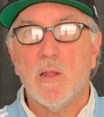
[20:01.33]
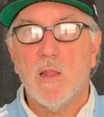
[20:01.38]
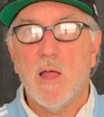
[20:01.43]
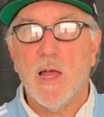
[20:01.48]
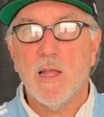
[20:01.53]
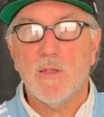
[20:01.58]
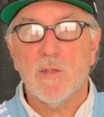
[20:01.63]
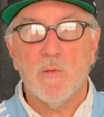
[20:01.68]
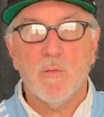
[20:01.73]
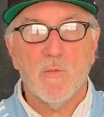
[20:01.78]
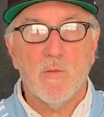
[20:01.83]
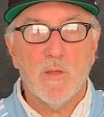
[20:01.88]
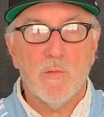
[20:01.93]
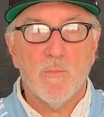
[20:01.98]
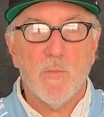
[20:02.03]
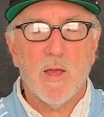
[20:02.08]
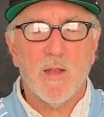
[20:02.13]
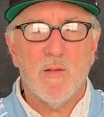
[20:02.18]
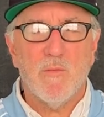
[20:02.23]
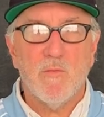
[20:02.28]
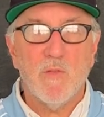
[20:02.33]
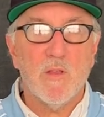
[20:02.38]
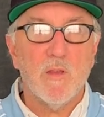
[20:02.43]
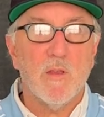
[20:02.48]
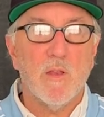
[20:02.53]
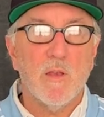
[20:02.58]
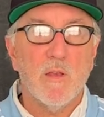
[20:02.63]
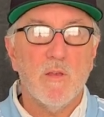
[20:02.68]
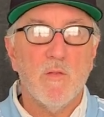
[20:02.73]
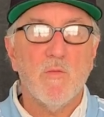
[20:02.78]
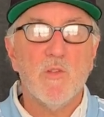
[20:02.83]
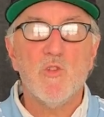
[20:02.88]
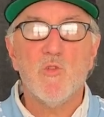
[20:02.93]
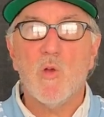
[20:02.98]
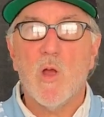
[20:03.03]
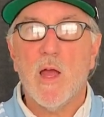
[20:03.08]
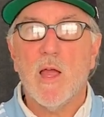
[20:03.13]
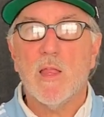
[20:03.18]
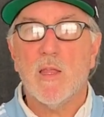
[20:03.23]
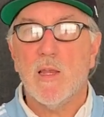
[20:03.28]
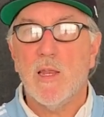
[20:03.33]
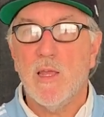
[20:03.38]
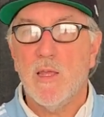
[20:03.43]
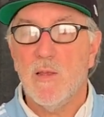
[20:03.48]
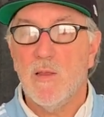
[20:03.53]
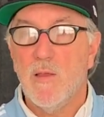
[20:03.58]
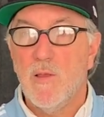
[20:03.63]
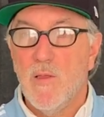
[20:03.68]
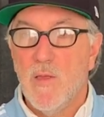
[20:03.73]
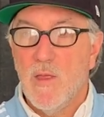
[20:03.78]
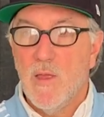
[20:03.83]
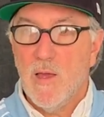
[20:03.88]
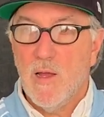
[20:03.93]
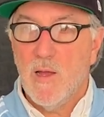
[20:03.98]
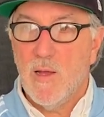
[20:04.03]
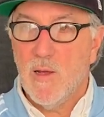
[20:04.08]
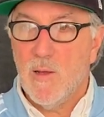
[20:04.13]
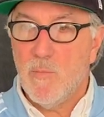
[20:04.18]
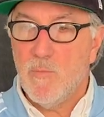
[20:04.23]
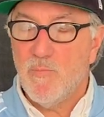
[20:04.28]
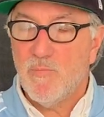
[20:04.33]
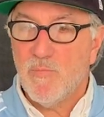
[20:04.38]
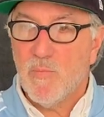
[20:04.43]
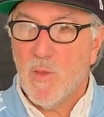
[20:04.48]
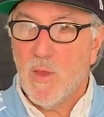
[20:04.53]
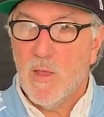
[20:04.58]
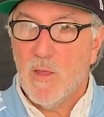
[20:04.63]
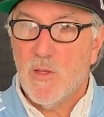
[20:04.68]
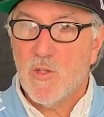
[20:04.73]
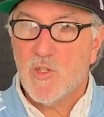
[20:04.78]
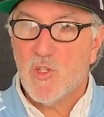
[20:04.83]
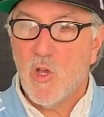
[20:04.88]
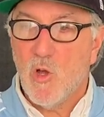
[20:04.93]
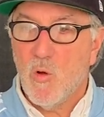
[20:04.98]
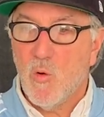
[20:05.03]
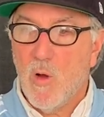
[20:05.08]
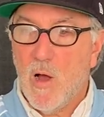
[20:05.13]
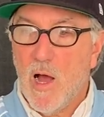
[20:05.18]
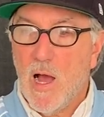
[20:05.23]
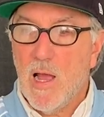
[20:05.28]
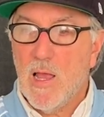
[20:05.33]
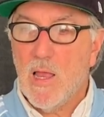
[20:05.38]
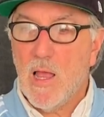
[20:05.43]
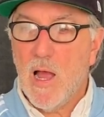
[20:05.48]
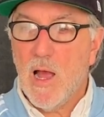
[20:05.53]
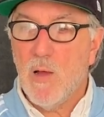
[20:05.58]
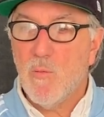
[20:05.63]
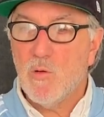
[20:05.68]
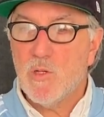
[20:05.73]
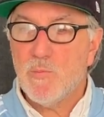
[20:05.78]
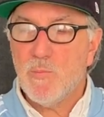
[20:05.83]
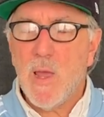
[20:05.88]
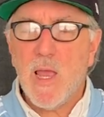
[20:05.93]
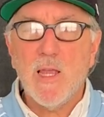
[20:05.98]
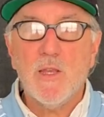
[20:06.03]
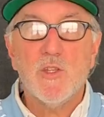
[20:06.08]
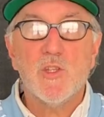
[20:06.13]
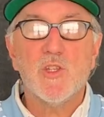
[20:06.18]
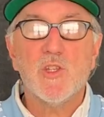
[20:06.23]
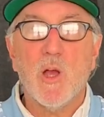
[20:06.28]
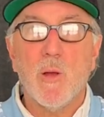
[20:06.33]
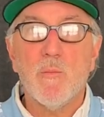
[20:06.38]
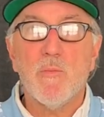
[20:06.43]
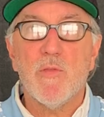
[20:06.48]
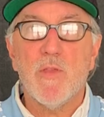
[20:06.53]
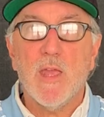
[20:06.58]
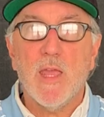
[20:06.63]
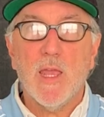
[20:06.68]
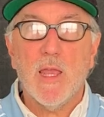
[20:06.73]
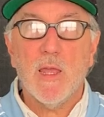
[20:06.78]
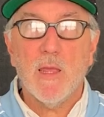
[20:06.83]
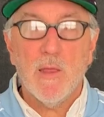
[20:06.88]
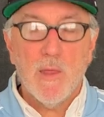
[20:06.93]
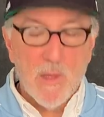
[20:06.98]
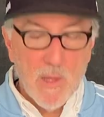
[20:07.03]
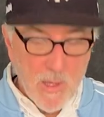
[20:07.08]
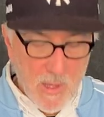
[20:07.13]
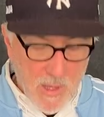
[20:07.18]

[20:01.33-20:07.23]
a lot, about individuality. So I was paid something,